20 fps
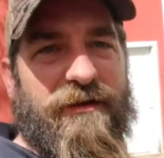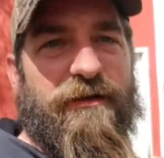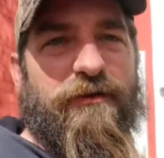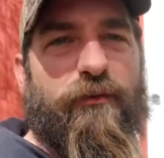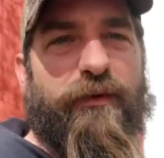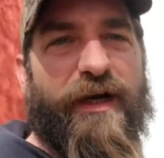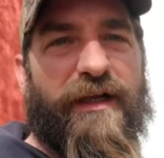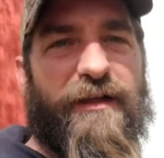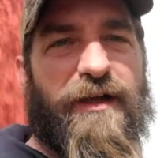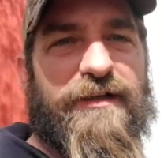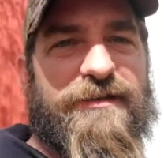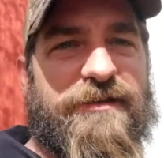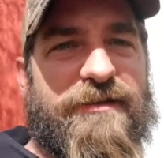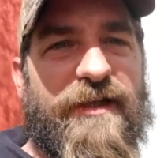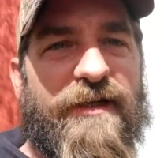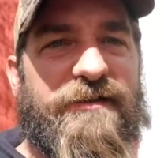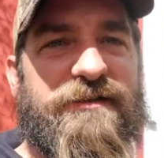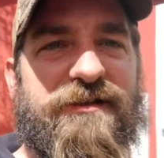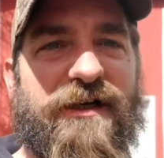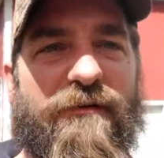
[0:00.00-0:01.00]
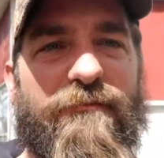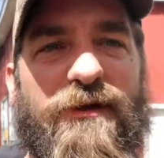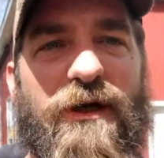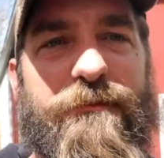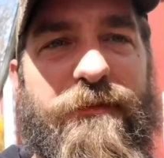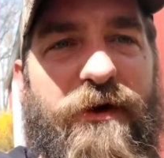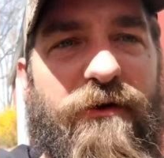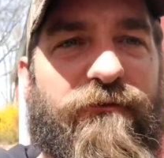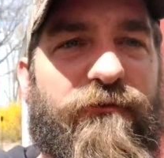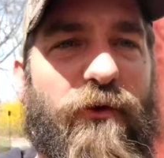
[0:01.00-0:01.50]
we got lots of things coming up
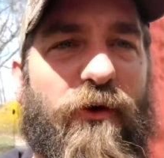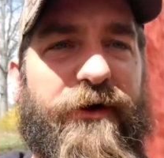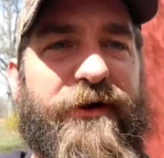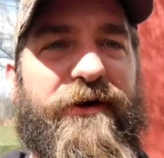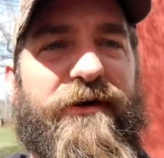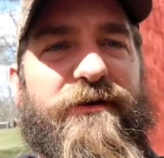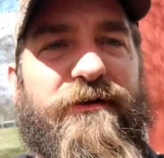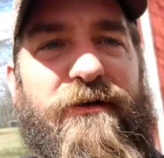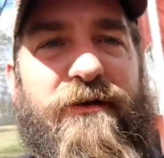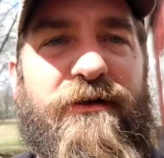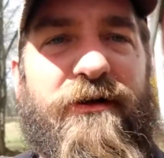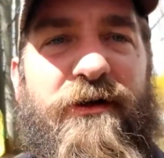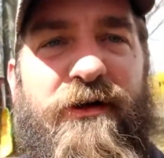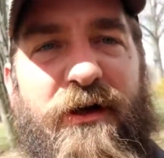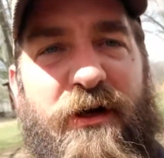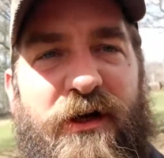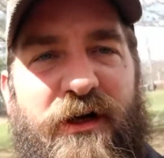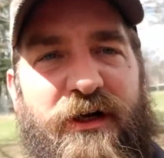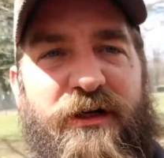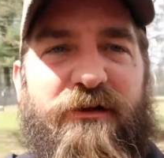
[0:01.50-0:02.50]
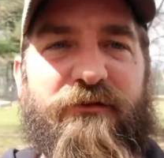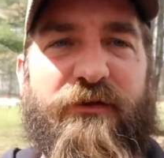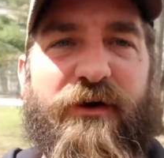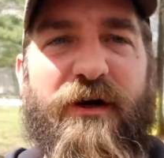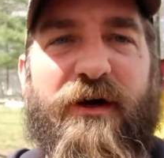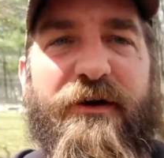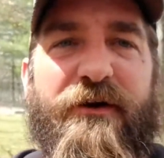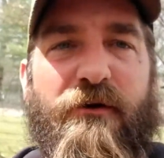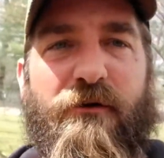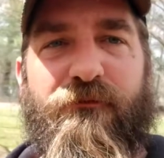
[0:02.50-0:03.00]
here for you in the
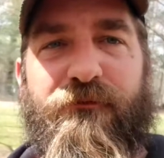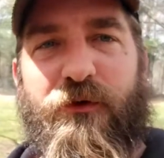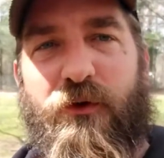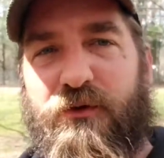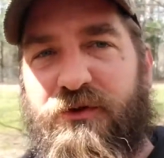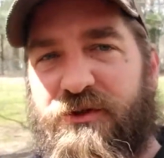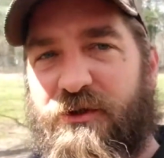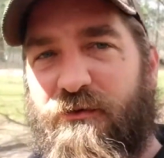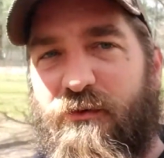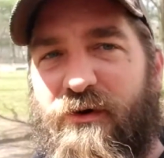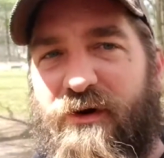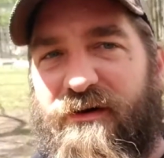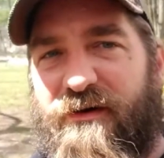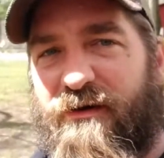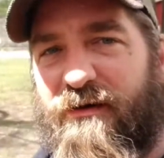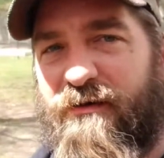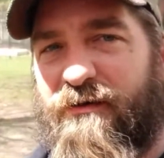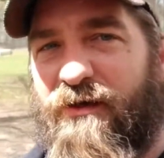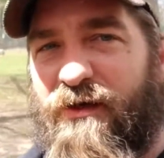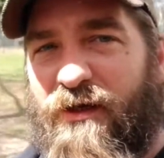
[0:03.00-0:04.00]
very near future. We're gonna